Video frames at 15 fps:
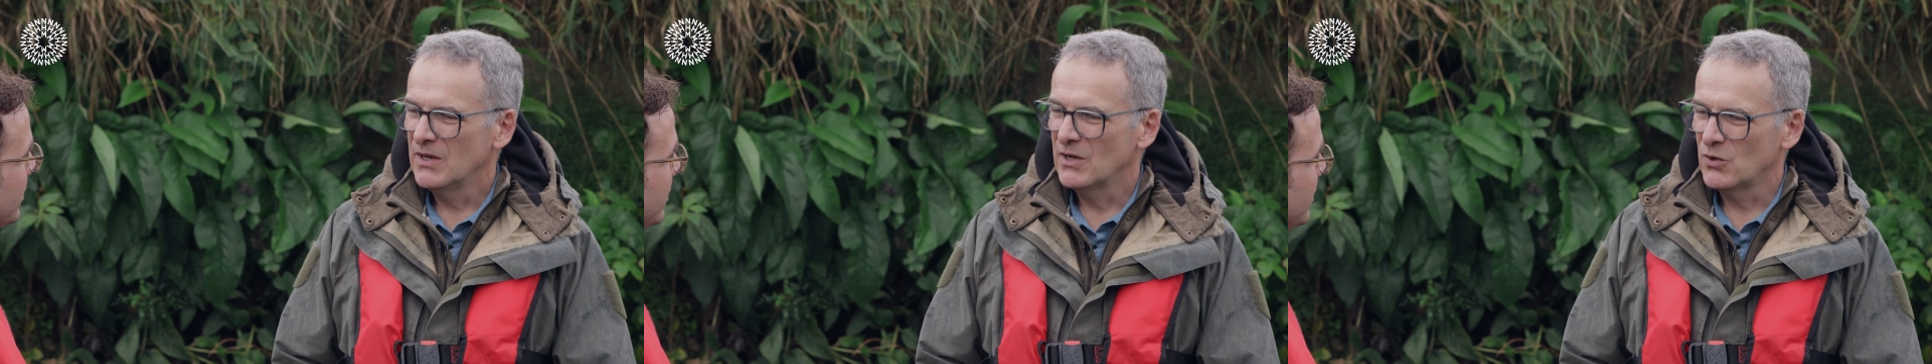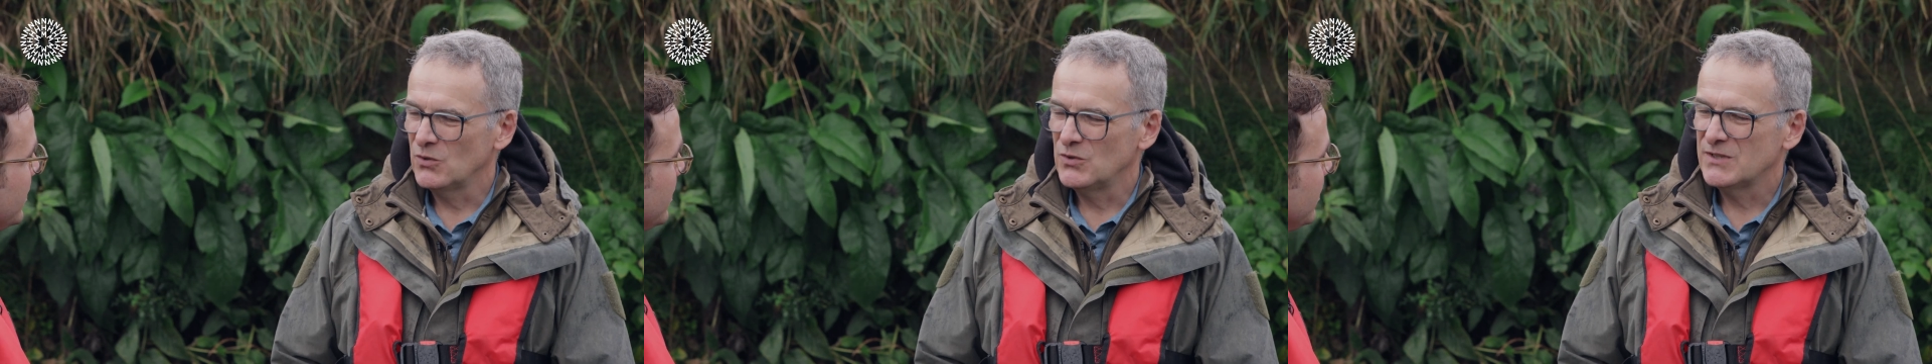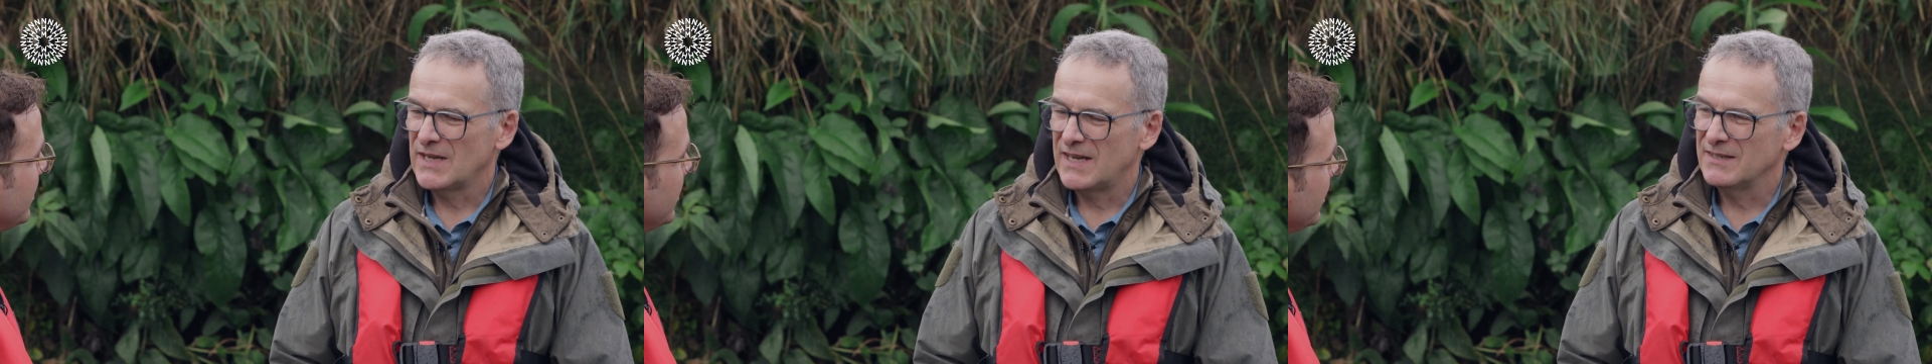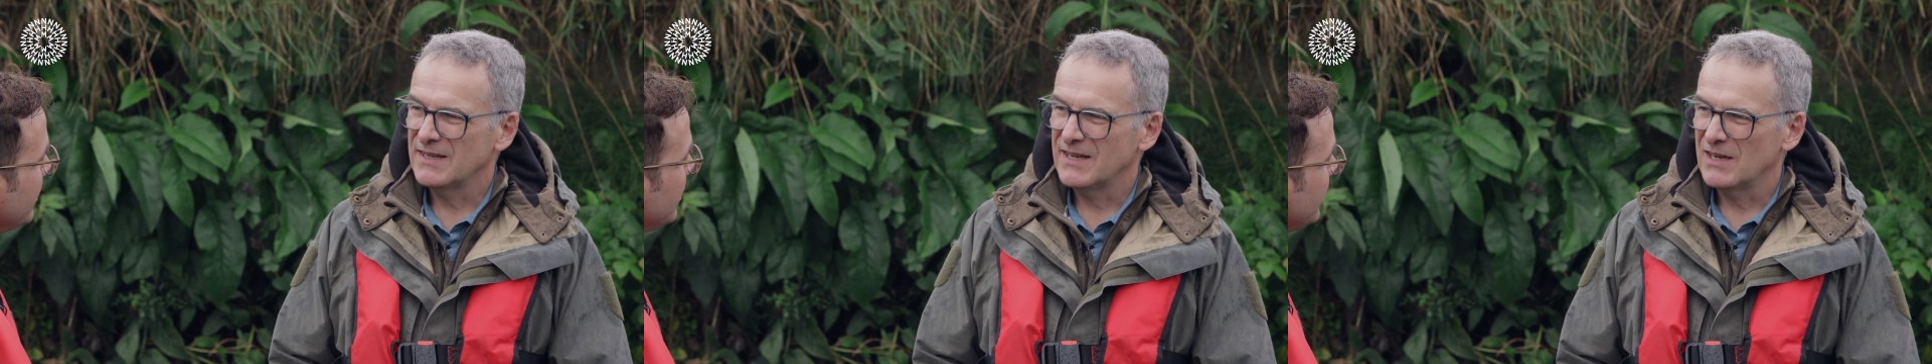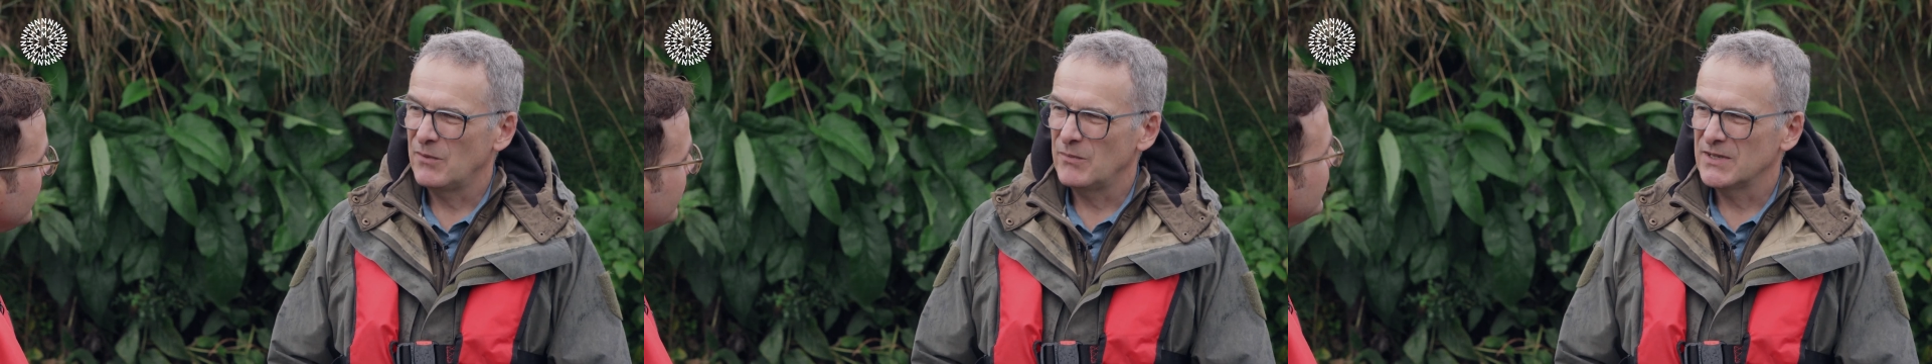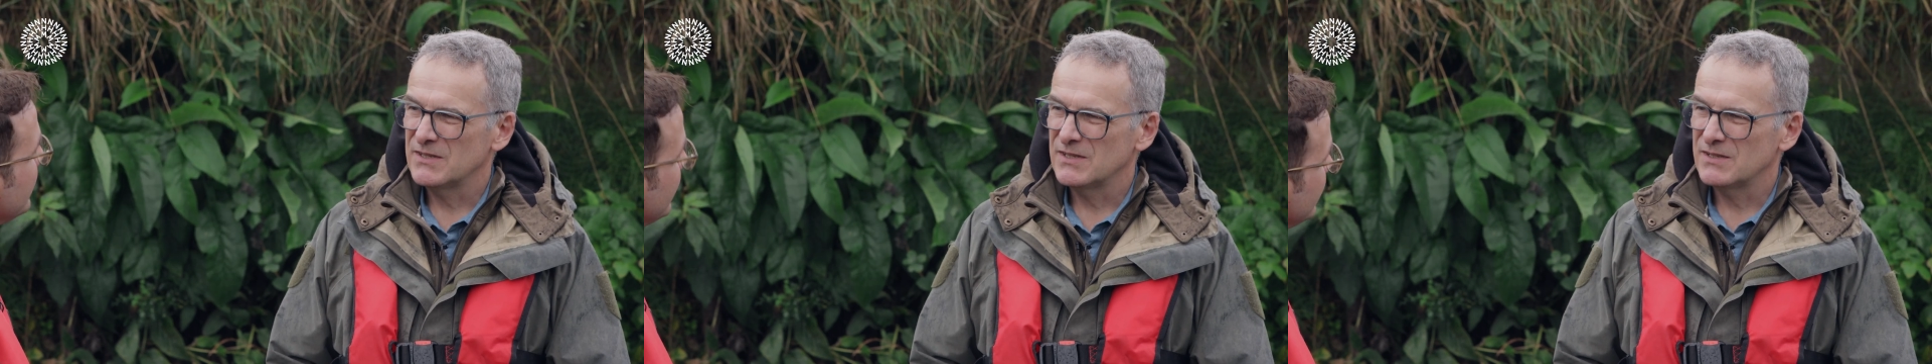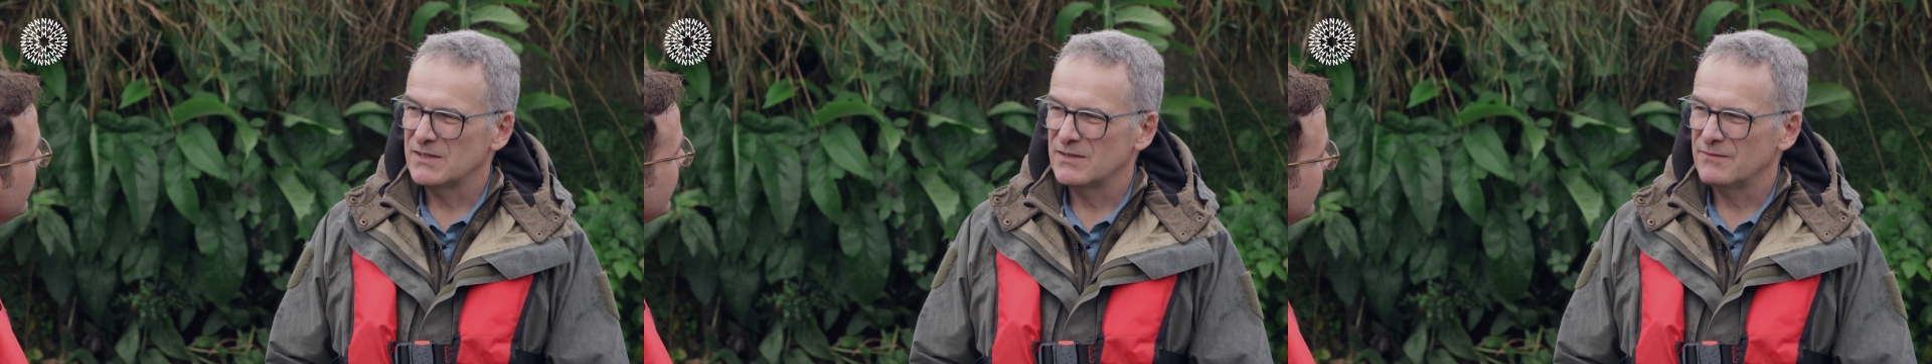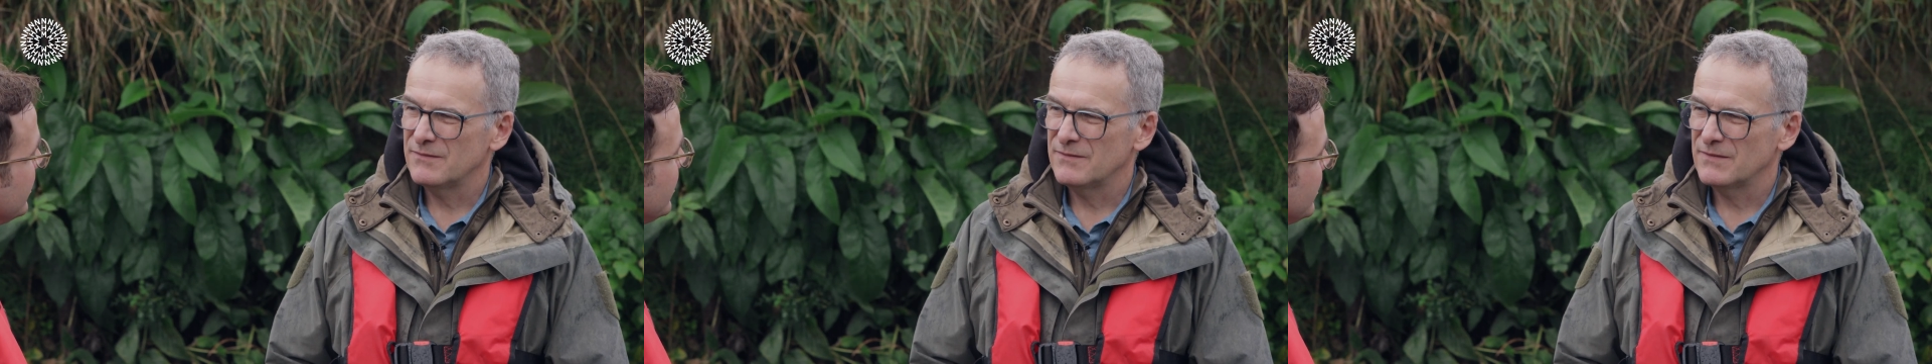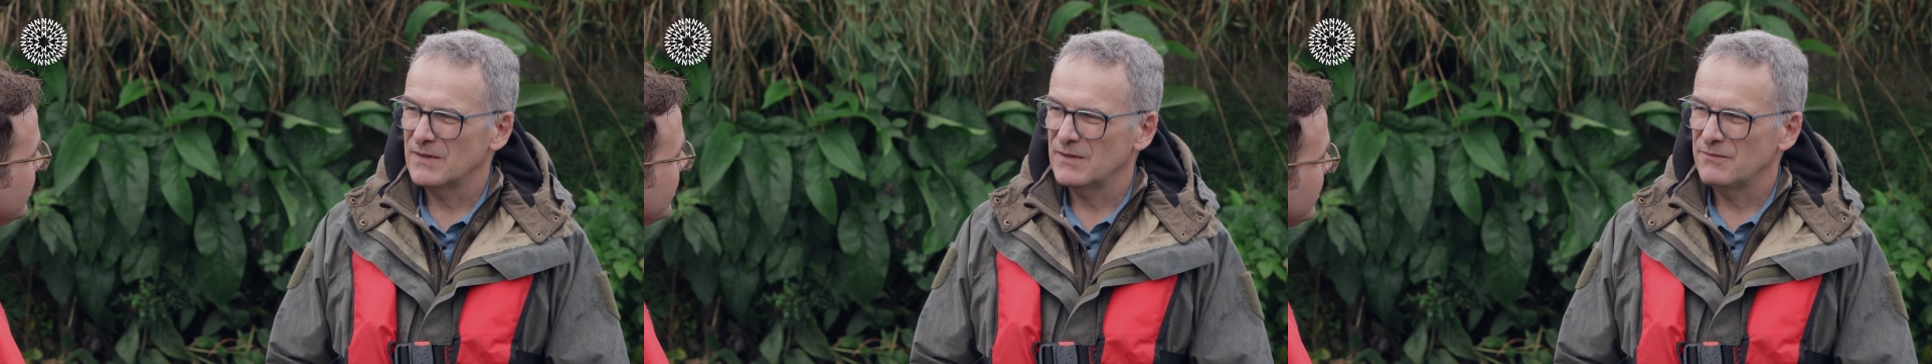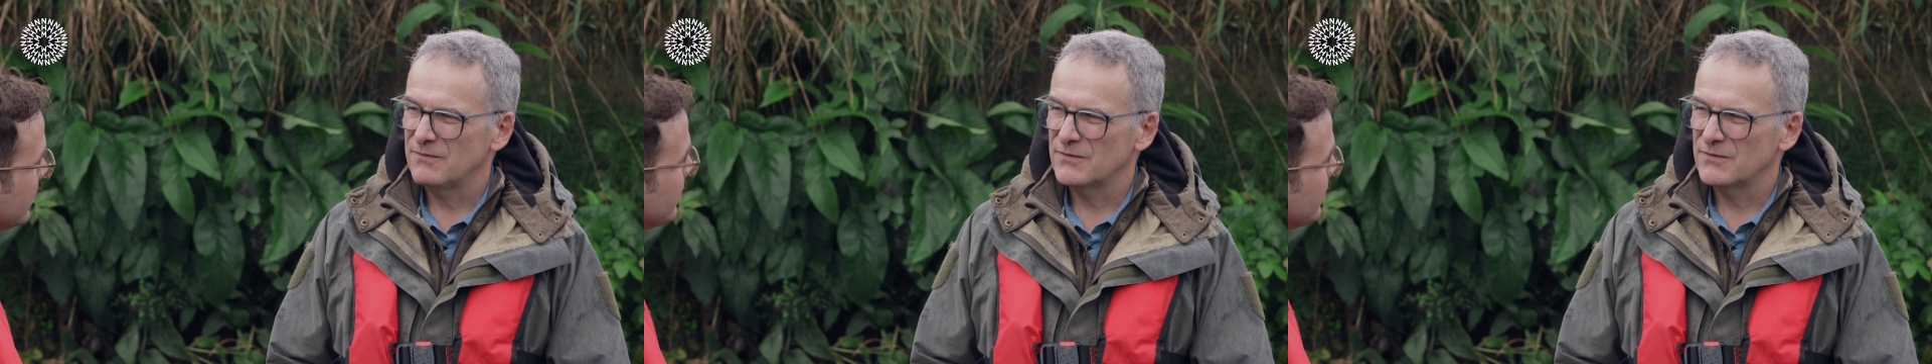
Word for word: a good 10 kilometres of